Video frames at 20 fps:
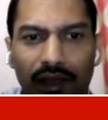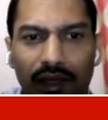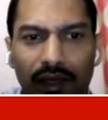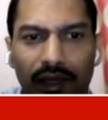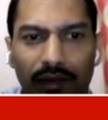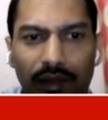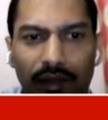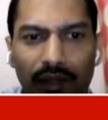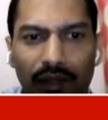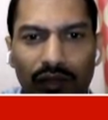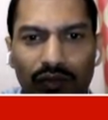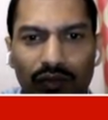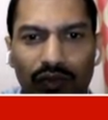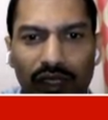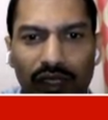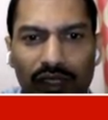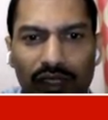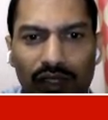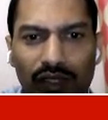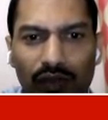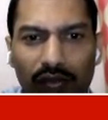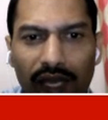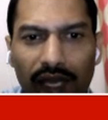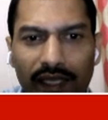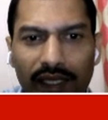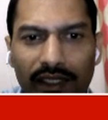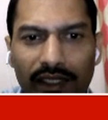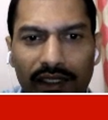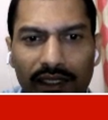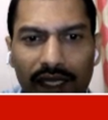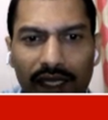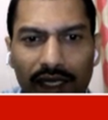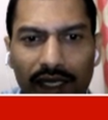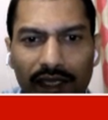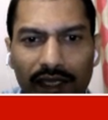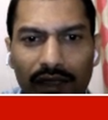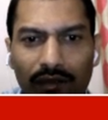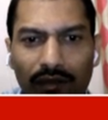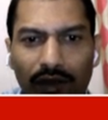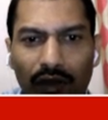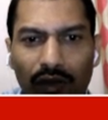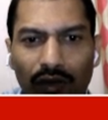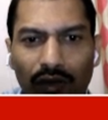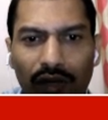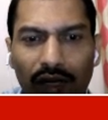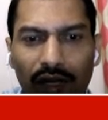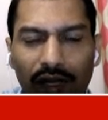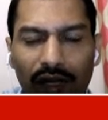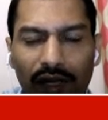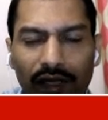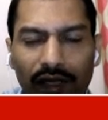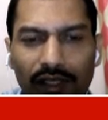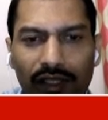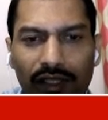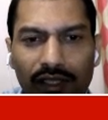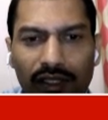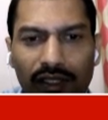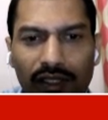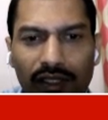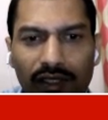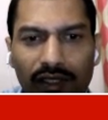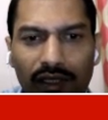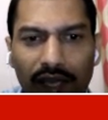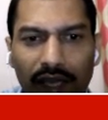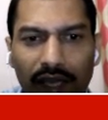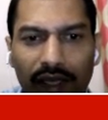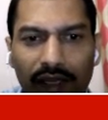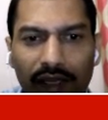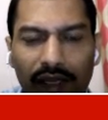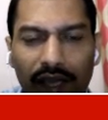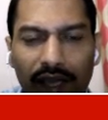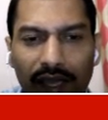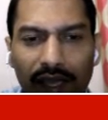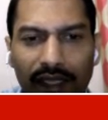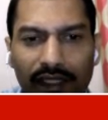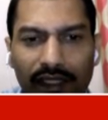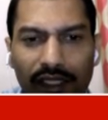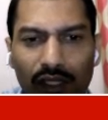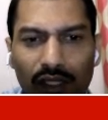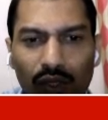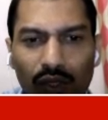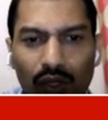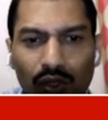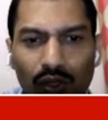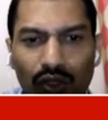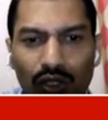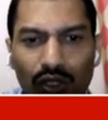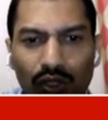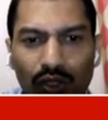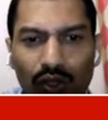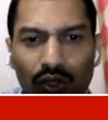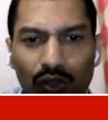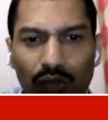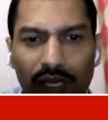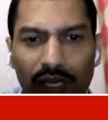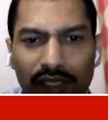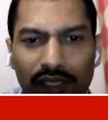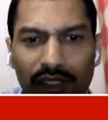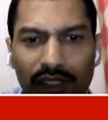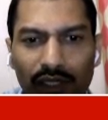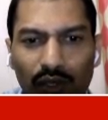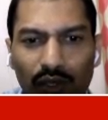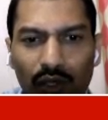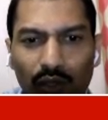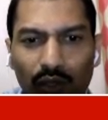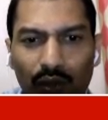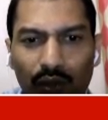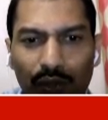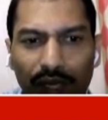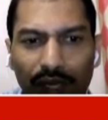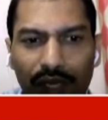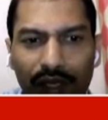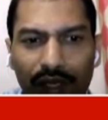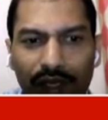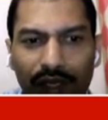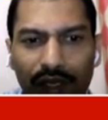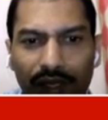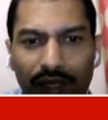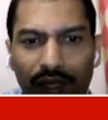because once you had set the boundary conditions like x equal to 0 to x equal to a,